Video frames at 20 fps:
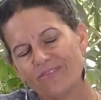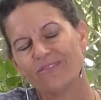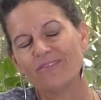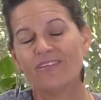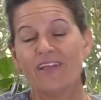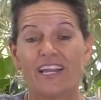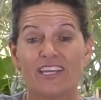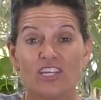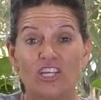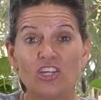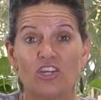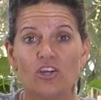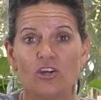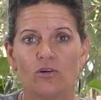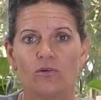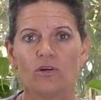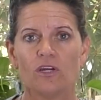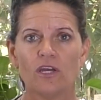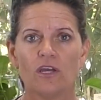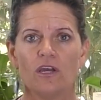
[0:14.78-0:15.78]
Lucky
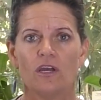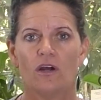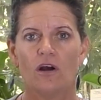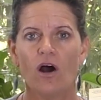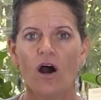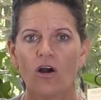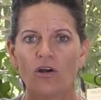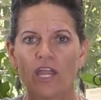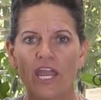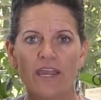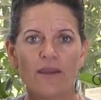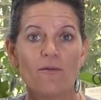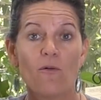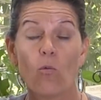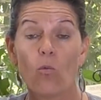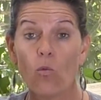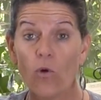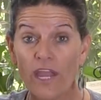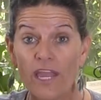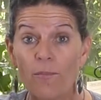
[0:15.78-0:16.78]
you. Okay,
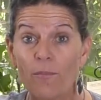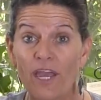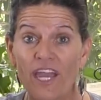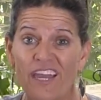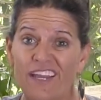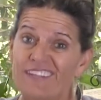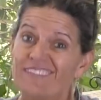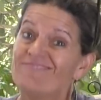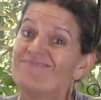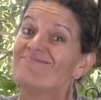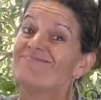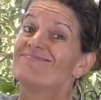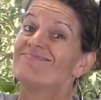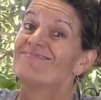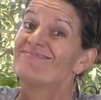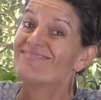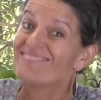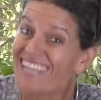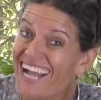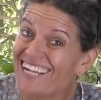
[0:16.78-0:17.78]
women,
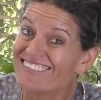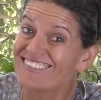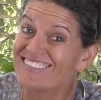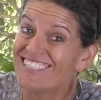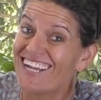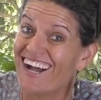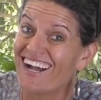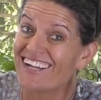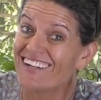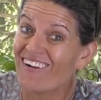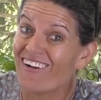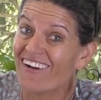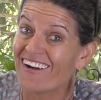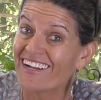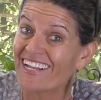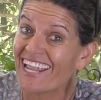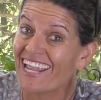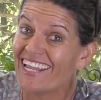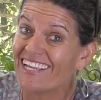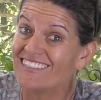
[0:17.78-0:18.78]
that's not our
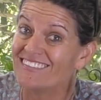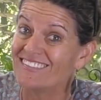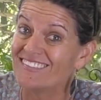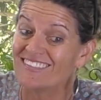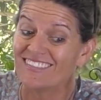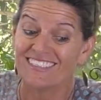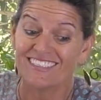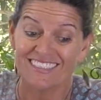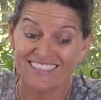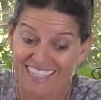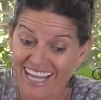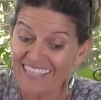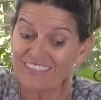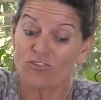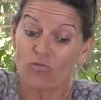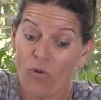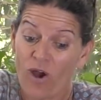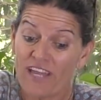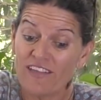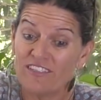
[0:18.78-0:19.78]
case.
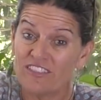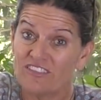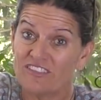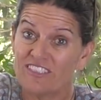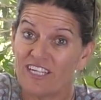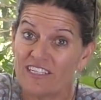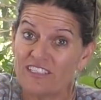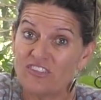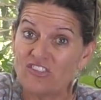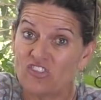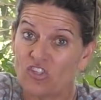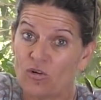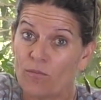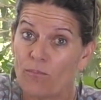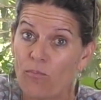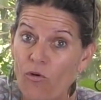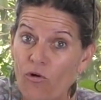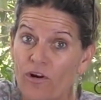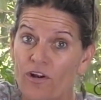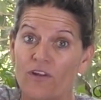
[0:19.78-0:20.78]
That's why this study's so
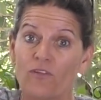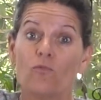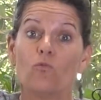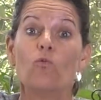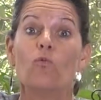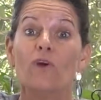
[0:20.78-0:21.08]
important.